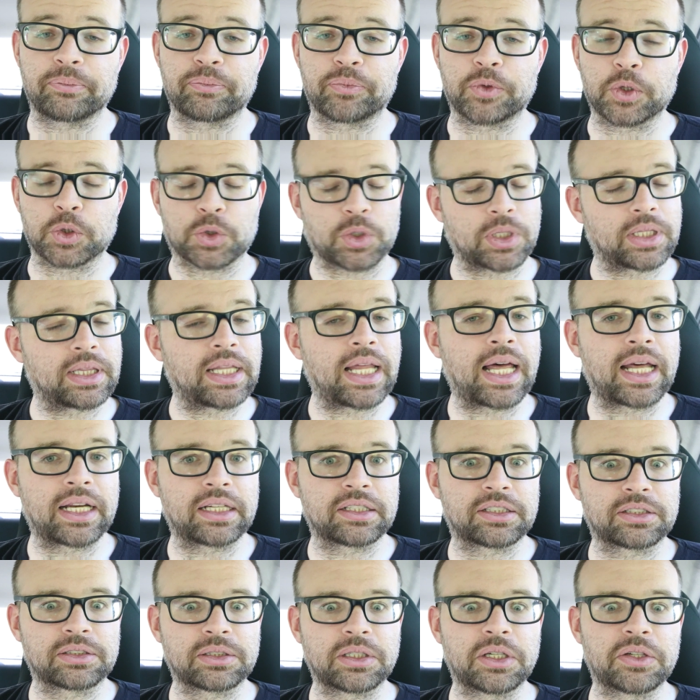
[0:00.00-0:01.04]
There's a lot
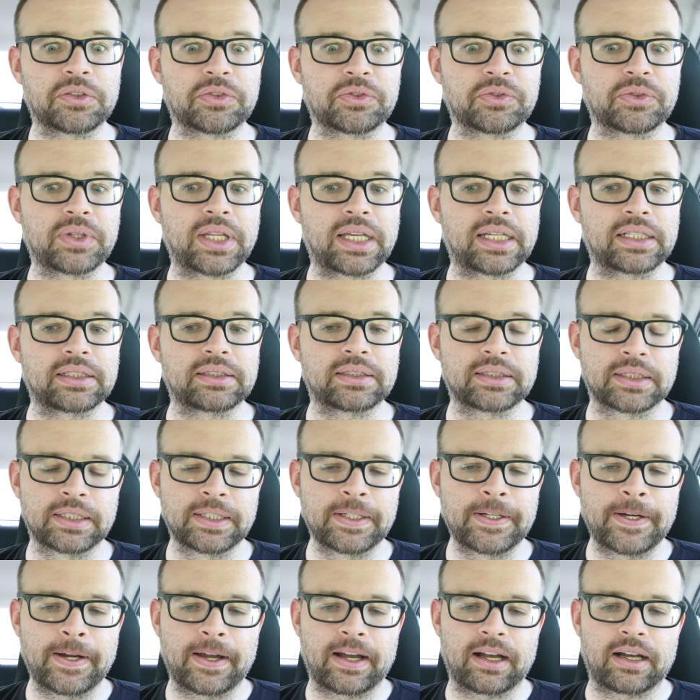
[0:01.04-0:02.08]
of stuff that
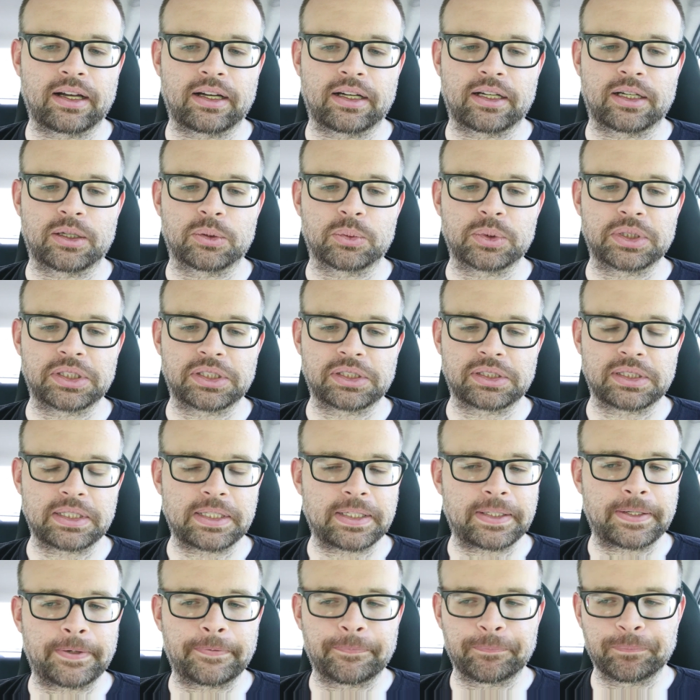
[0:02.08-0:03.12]
we
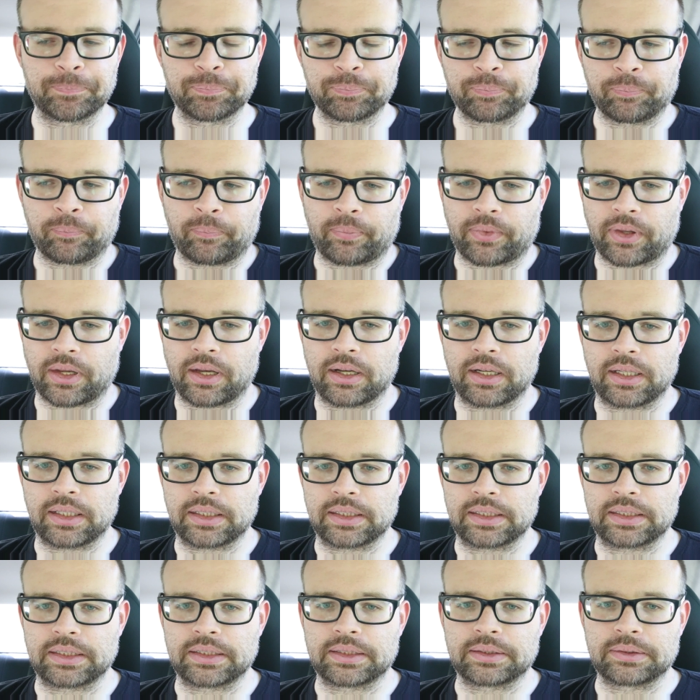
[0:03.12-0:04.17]
see
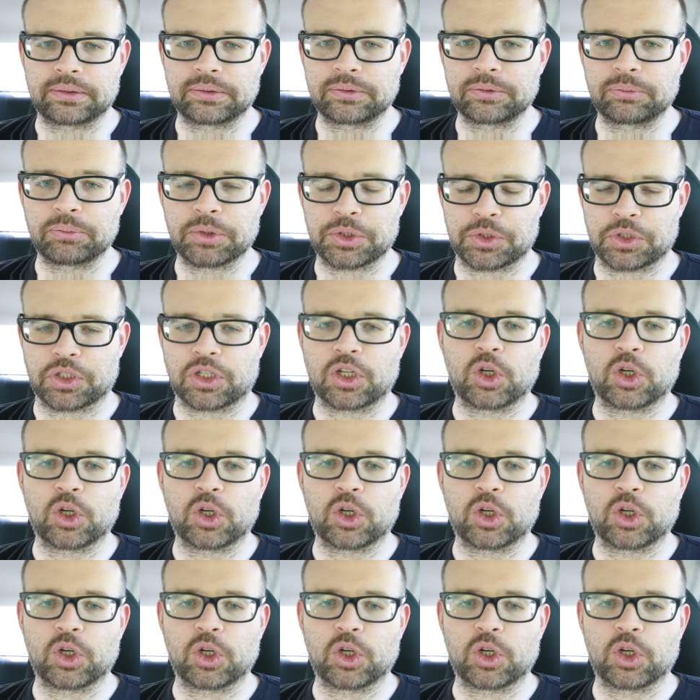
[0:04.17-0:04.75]
Mr.